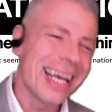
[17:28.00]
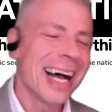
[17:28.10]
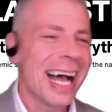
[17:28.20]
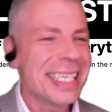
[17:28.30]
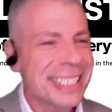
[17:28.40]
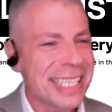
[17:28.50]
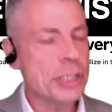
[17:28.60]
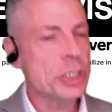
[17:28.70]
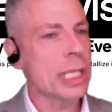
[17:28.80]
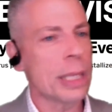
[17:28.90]

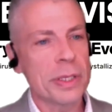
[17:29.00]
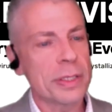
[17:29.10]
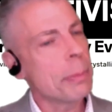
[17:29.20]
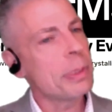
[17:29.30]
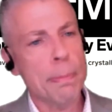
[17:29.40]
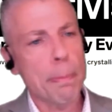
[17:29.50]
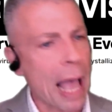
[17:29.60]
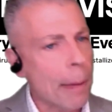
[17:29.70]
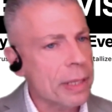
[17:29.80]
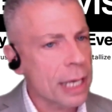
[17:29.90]
essentially, when someone's
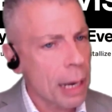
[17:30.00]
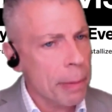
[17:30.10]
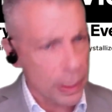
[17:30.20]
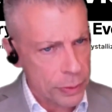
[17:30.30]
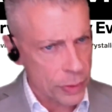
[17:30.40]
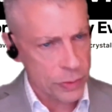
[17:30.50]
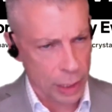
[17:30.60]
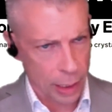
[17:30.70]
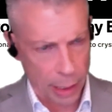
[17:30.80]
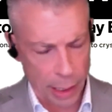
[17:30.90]
babbling about the
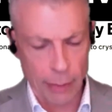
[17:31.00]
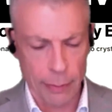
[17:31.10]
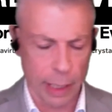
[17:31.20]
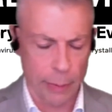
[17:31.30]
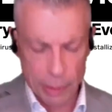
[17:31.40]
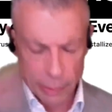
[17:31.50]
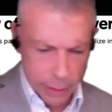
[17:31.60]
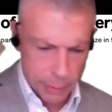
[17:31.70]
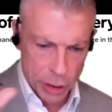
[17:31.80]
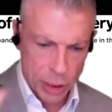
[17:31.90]
singularity, whether it's a
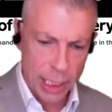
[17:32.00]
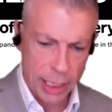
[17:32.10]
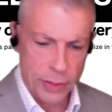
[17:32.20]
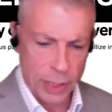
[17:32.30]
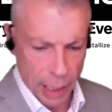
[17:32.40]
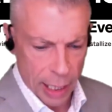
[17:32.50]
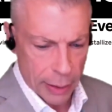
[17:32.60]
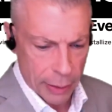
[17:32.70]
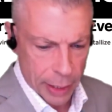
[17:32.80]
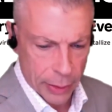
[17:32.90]
machinic
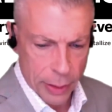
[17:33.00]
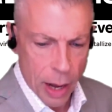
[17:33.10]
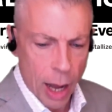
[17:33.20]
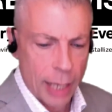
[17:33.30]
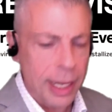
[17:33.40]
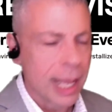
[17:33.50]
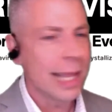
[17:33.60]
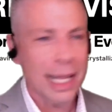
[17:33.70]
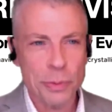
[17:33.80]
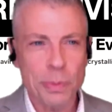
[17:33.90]
singularity or not,
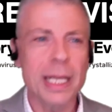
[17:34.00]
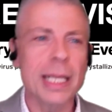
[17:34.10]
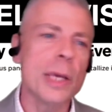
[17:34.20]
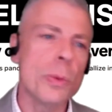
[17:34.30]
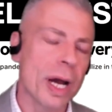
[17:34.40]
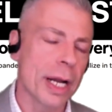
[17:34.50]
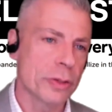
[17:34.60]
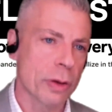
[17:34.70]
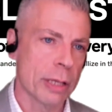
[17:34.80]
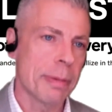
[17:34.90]
that's really what it's
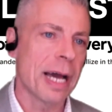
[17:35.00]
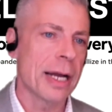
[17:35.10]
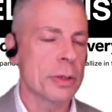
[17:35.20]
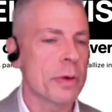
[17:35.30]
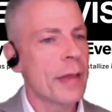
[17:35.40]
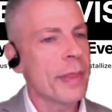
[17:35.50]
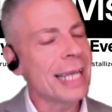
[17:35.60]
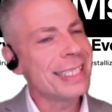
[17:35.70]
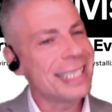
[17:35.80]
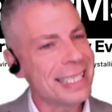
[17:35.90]
all about. It's around that
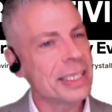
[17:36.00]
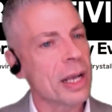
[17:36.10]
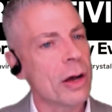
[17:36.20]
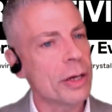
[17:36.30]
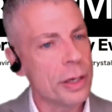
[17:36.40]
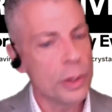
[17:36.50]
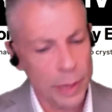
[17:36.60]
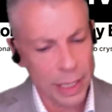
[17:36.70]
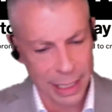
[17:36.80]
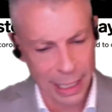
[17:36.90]

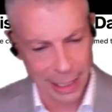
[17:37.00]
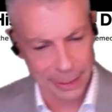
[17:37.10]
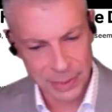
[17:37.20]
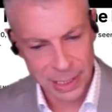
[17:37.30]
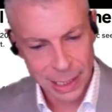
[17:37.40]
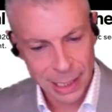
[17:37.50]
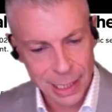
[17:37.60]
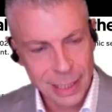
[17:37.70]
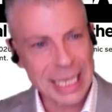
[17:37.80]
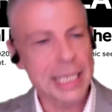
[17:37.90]
discontinuity,
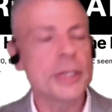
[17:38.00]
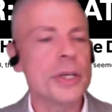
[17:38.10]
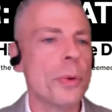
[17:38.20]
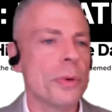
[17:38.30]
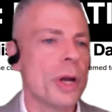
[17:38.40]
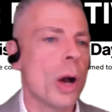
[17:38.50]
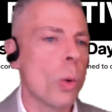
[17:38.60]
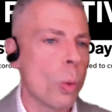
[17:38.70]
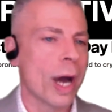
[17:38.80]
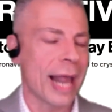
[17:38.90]
that you don't know
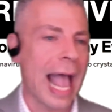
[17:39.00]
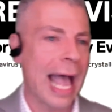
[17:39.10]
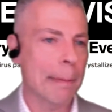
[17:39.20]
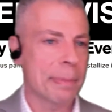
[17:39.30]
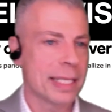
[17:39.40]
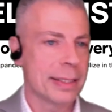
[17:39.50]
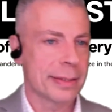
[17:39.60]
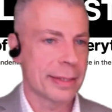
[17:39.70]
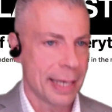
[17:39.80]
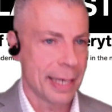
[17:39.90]
what happens
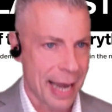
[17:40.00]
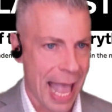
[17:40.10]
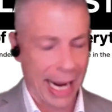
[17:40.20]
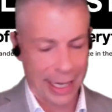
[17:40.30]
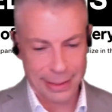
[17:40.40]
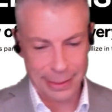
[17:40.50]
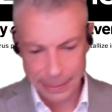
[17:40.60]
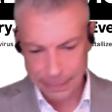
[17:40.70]
next.